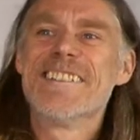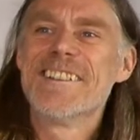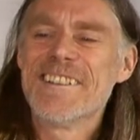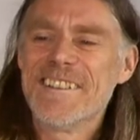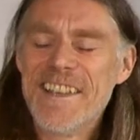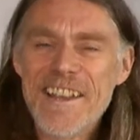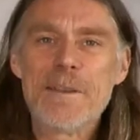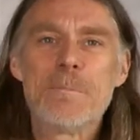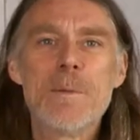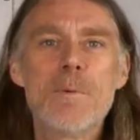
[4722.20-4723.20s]

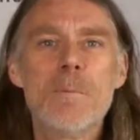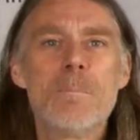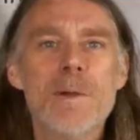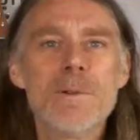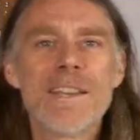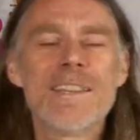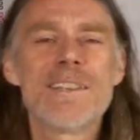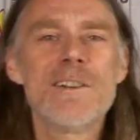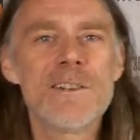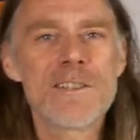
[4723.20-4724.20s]
yeah, people building
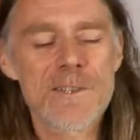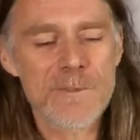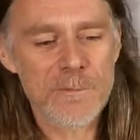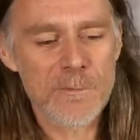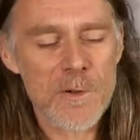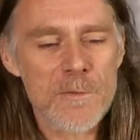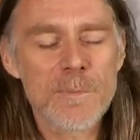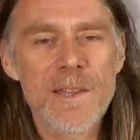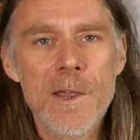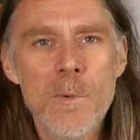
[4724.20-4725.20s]
guitars right
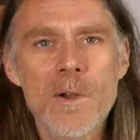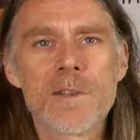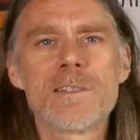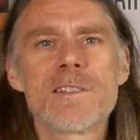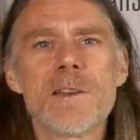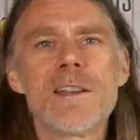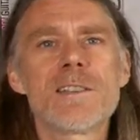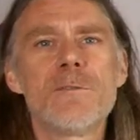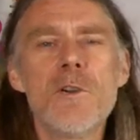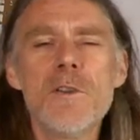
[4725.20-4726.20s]
from day one. So
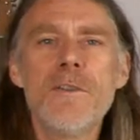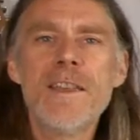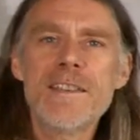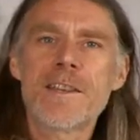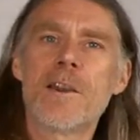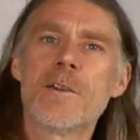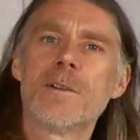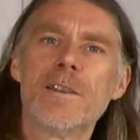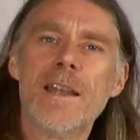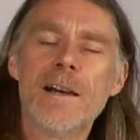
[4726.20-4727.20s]
that's 5 years ago
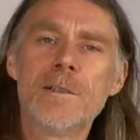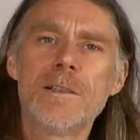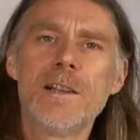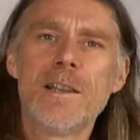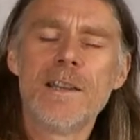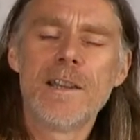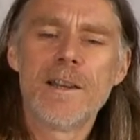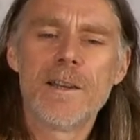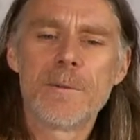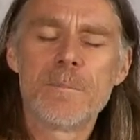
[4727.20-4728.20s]
now,
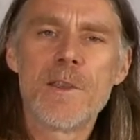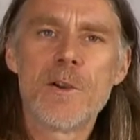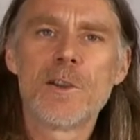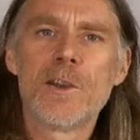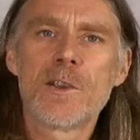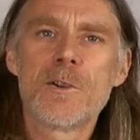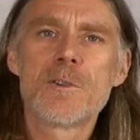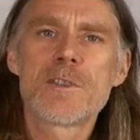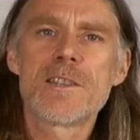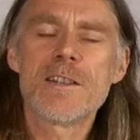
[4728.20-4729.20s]
the online
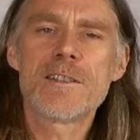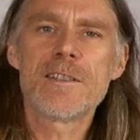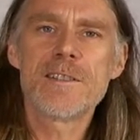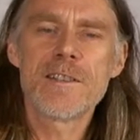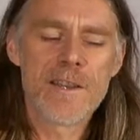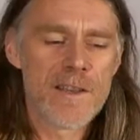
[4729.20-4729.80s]
course started.